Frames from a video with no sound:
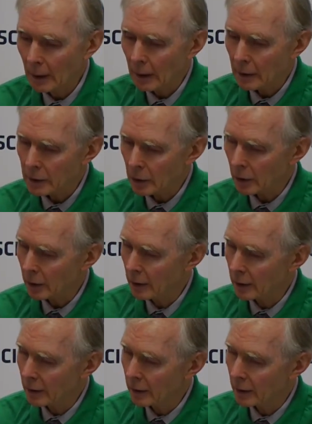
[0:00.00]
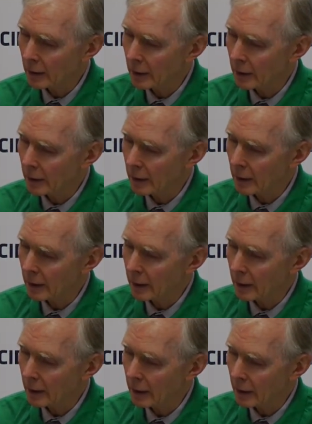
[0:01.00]
So
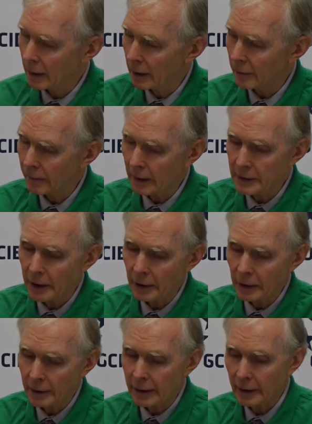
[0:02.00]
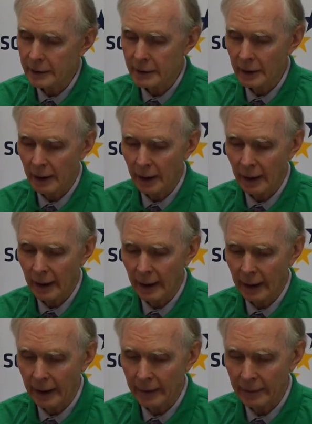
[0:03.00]
if I zero this
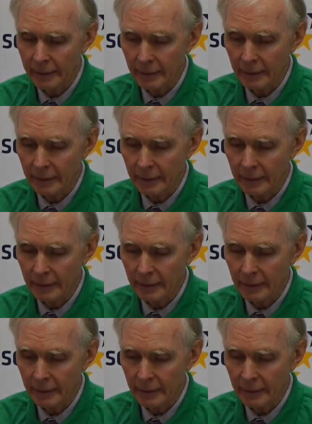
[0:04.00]
and